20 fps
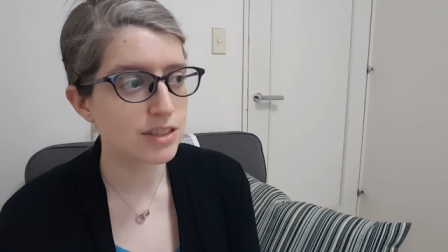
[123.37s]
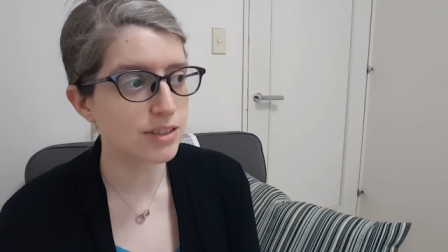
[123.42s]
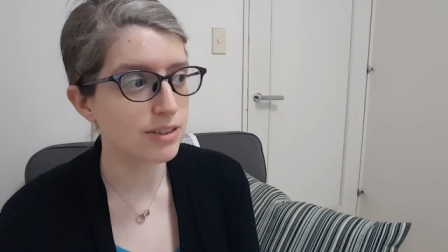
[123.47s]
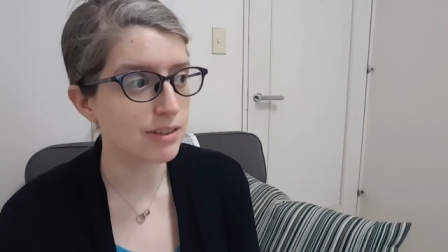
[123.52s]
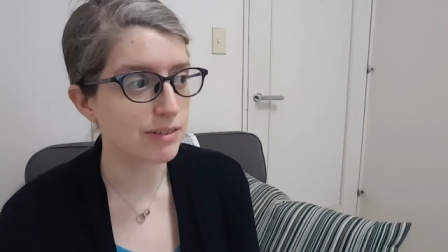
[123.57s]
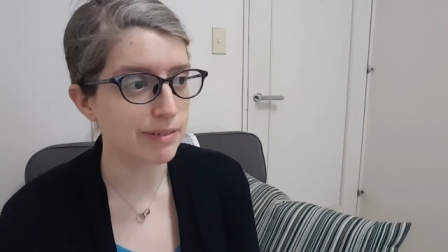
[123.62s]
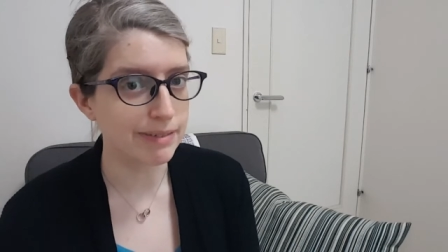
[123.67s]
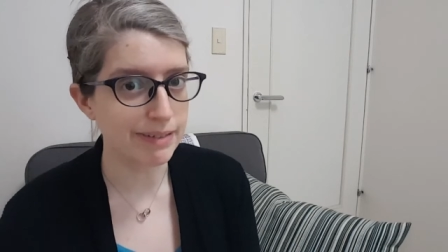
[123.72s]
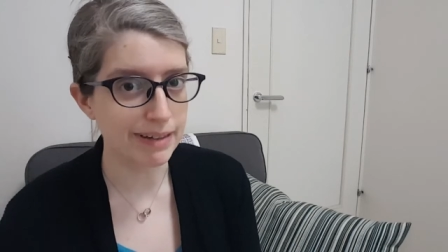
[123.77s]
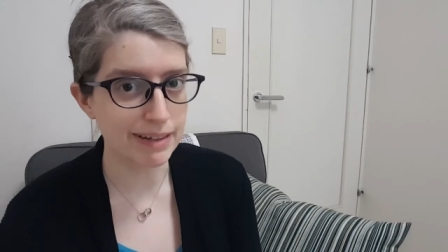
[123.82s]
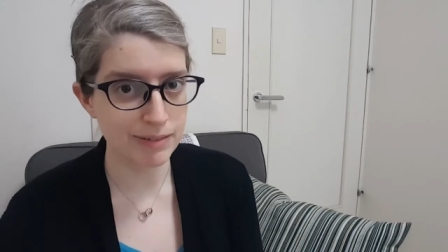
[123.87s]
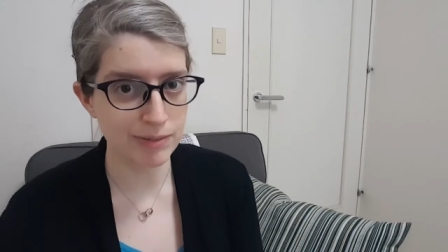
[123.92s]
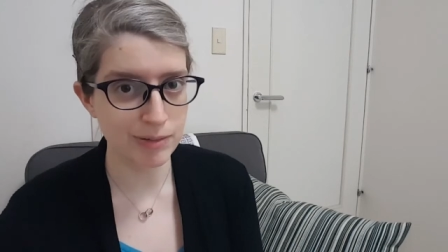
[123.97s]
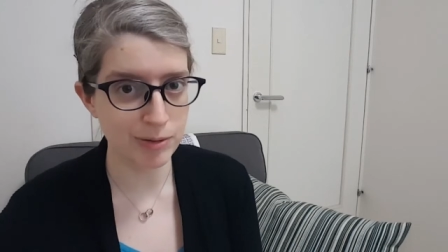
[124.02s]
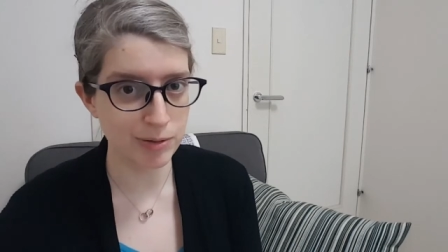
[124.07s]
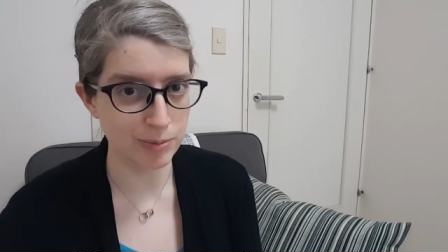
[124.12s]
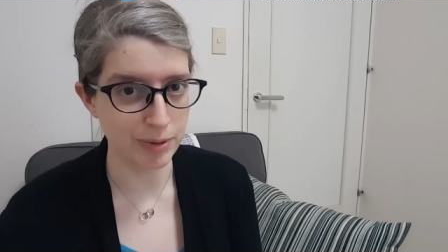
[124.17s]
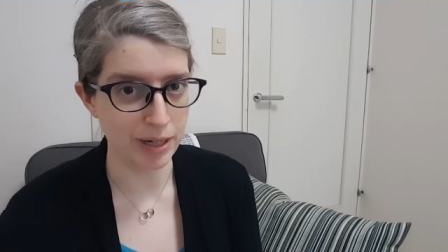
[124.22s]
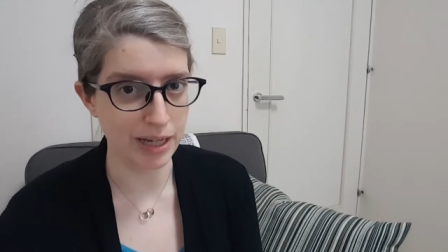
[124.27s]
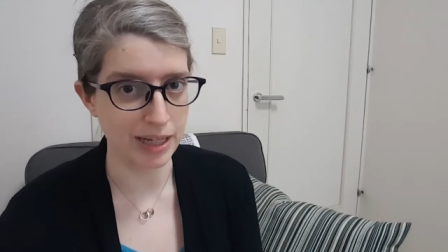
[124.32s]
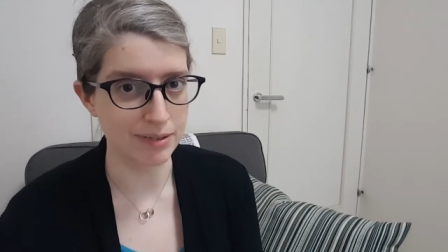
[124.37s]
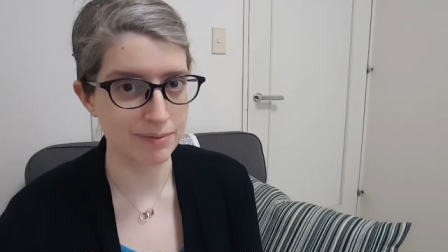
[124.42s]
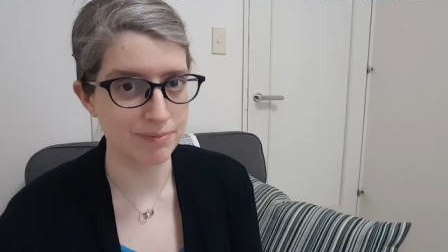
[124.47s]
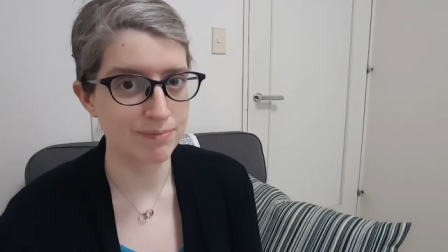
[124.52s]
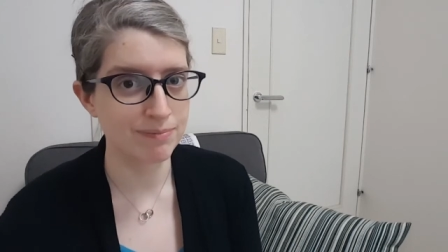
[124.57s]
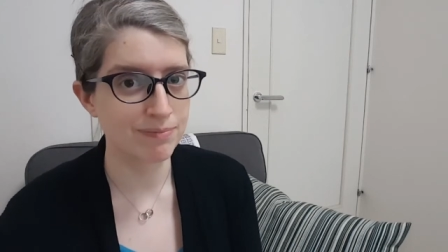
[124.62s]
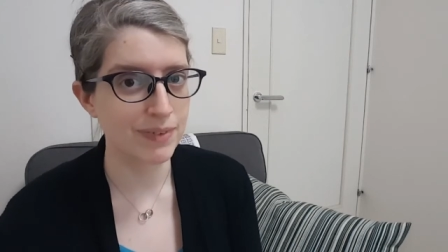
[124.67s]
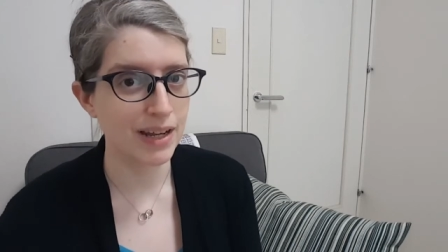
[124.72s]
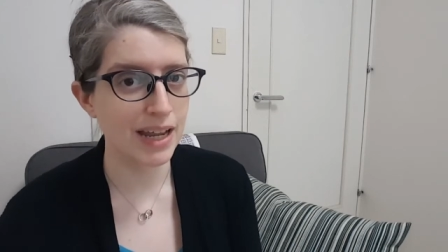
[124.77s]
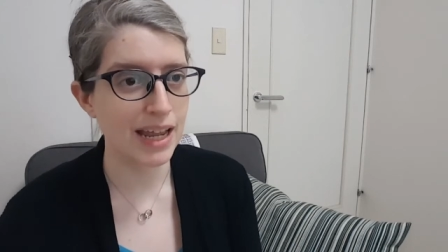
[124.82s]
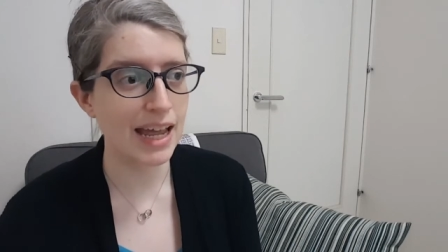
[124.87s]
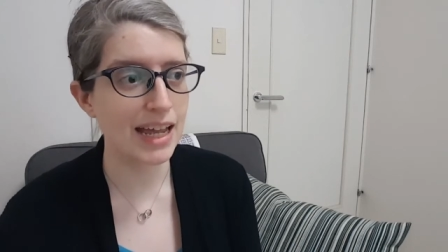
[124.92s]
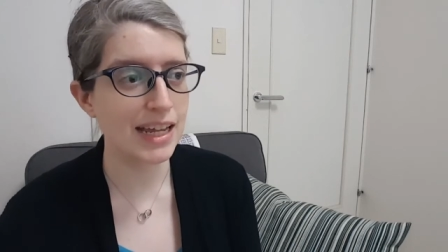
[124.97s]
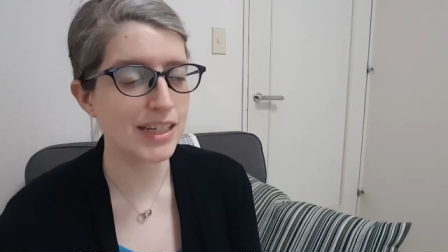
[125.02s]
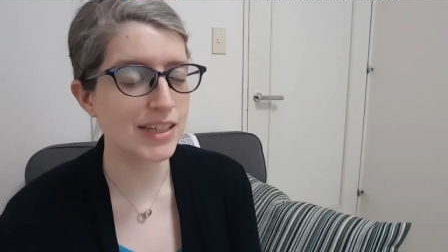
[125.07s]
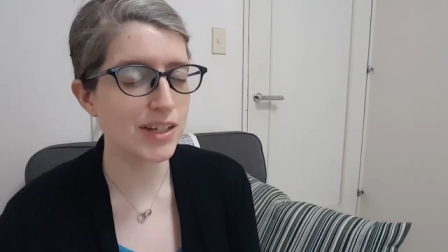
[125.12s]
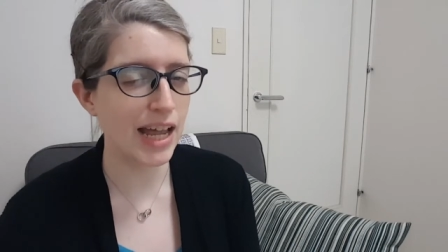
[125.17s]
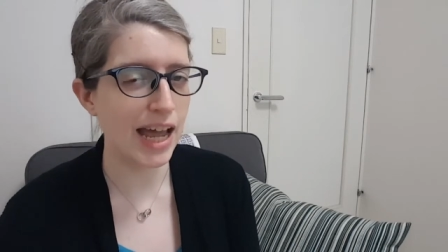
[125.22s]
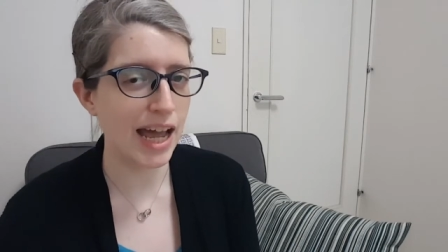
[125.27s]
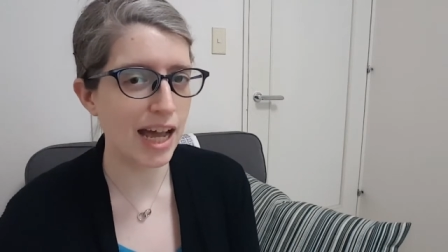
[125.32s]
till God knows when.
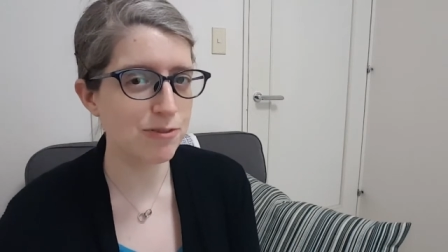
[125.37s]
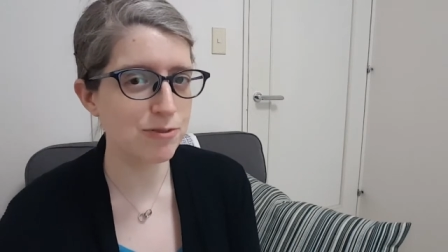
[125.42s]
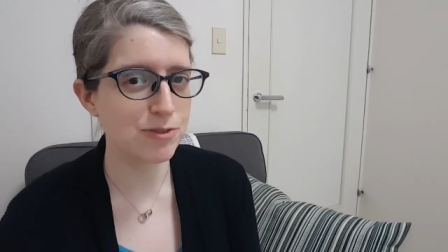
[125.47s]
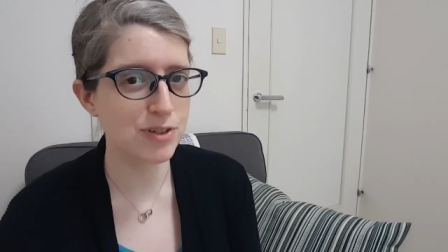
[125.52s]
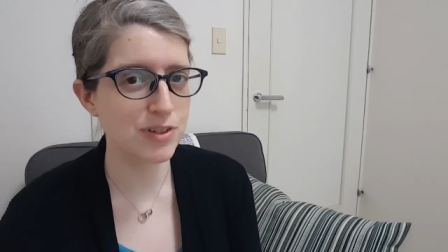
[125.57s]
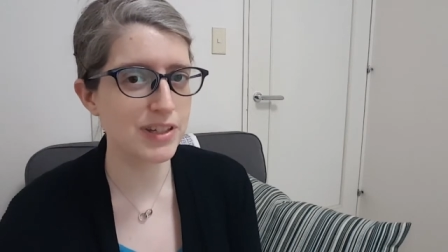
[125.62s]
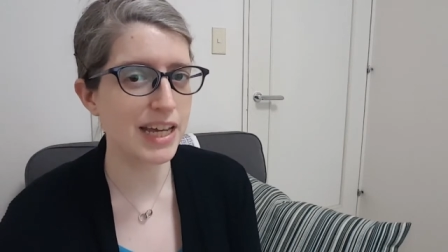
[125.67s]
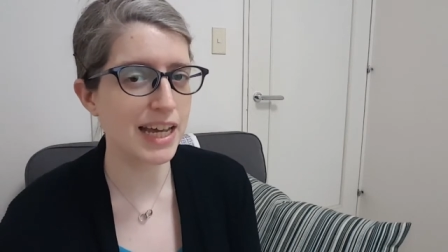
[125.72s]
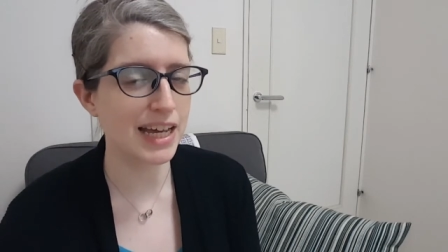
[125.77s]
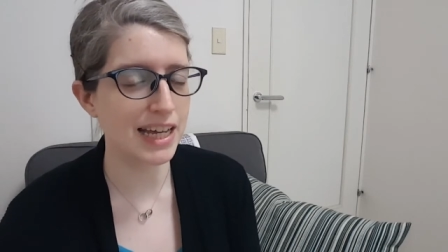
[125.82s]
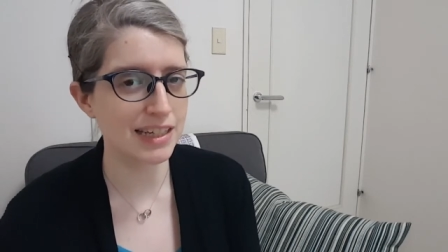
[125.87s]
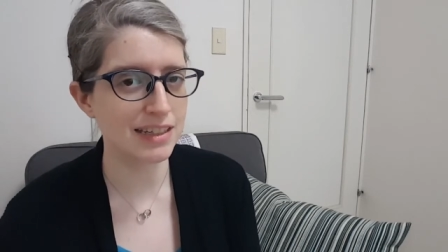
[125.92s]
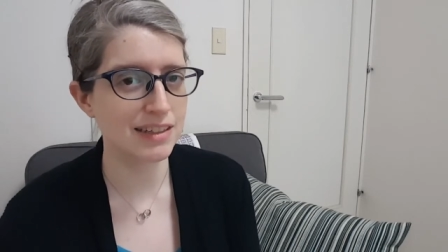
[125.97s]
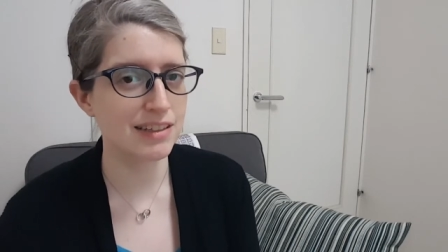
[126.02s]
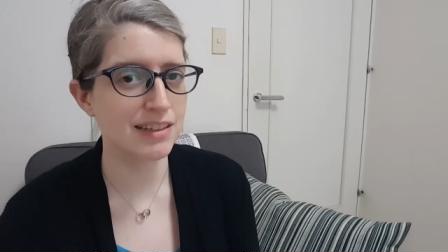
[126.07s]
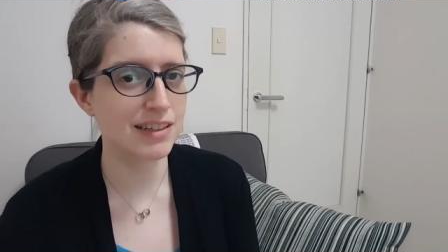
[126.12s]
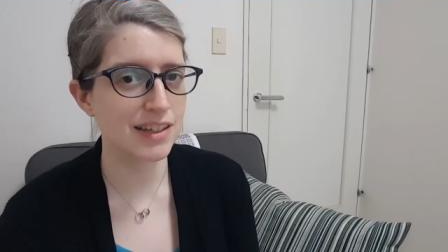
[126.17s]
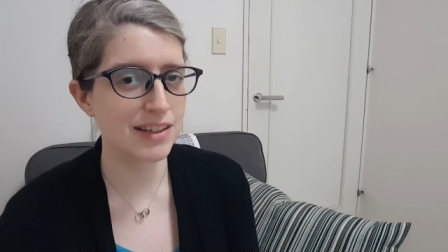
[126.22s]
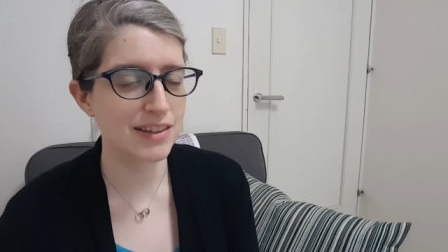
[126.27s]
And after that,